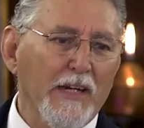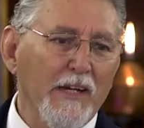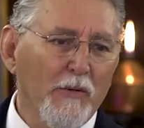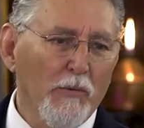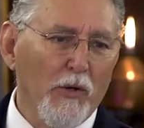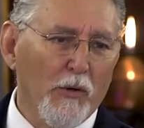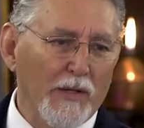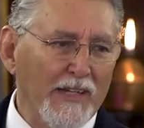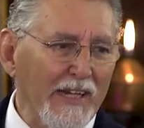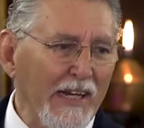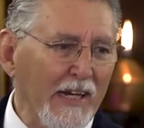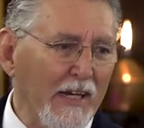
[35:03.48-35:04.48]
hero, a
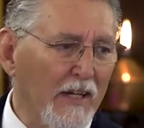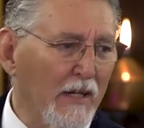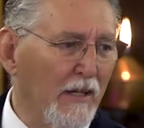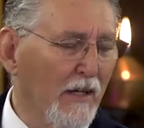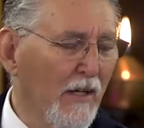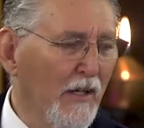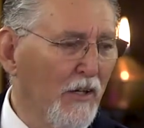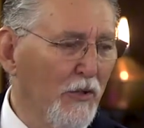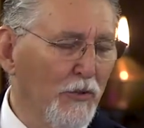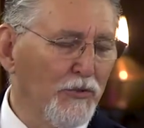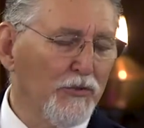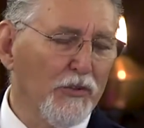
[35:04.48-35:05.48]
king
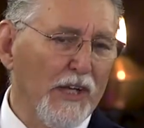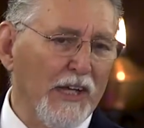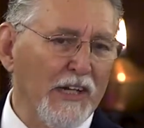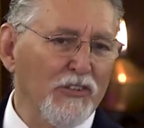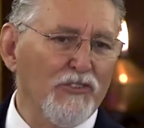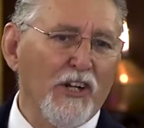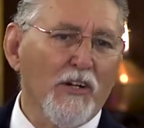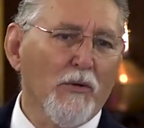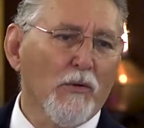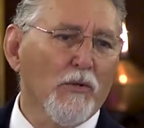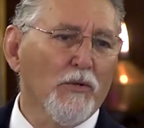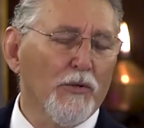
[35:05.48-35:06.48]
who's and a
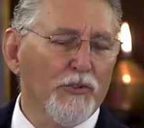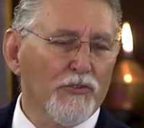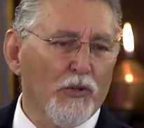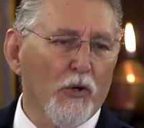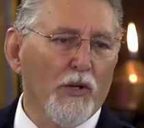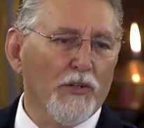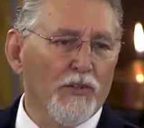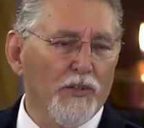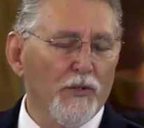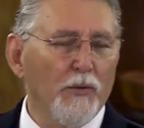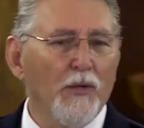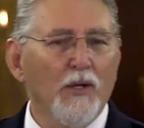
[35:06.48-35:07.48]
general who is going
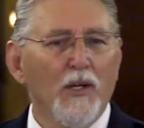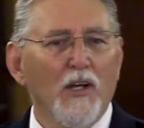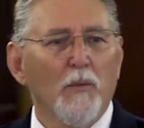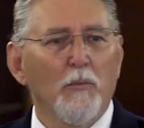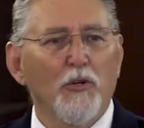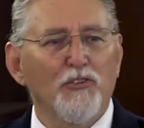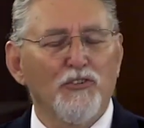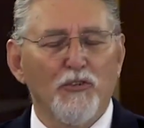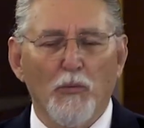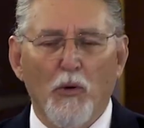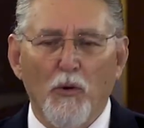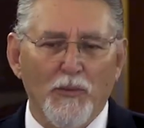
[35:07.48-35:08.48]
to push
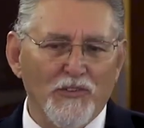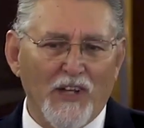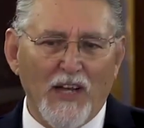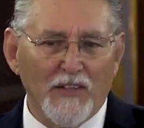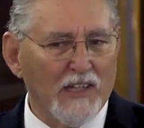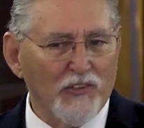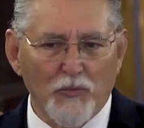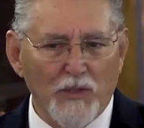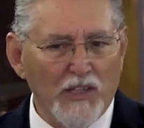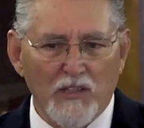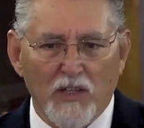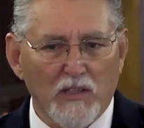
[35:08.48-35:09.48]
the Romans out. That's what
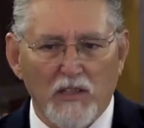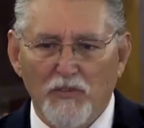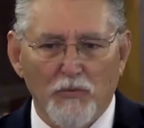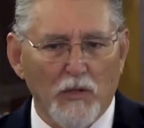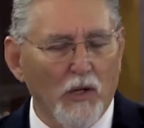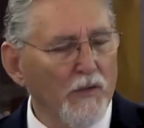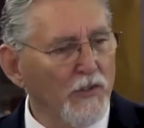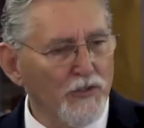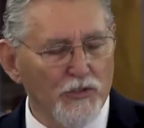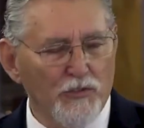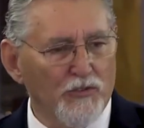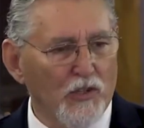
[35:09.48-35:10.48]
he thought, that's what all the
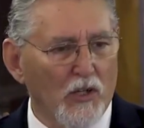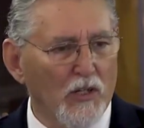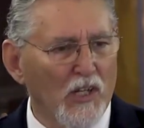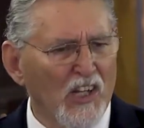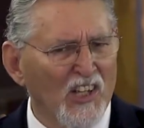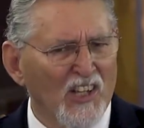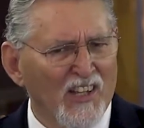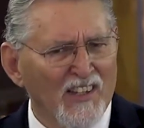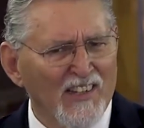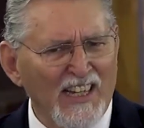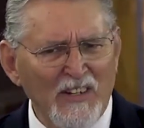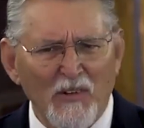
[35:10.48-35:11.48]
Jews thought.
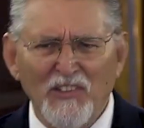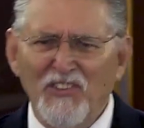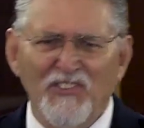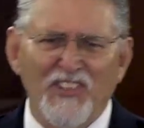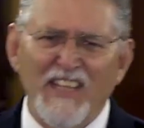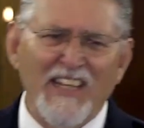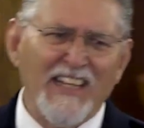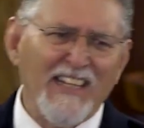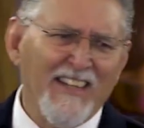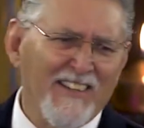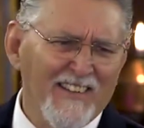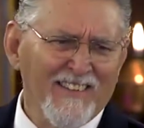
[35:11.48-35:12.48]
He wasn't seeing
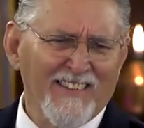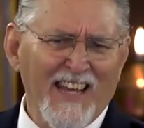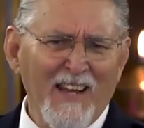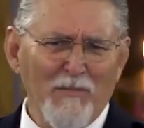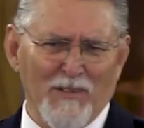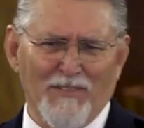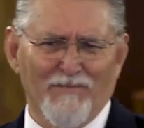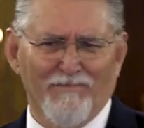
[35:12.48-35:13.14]
any of this happen.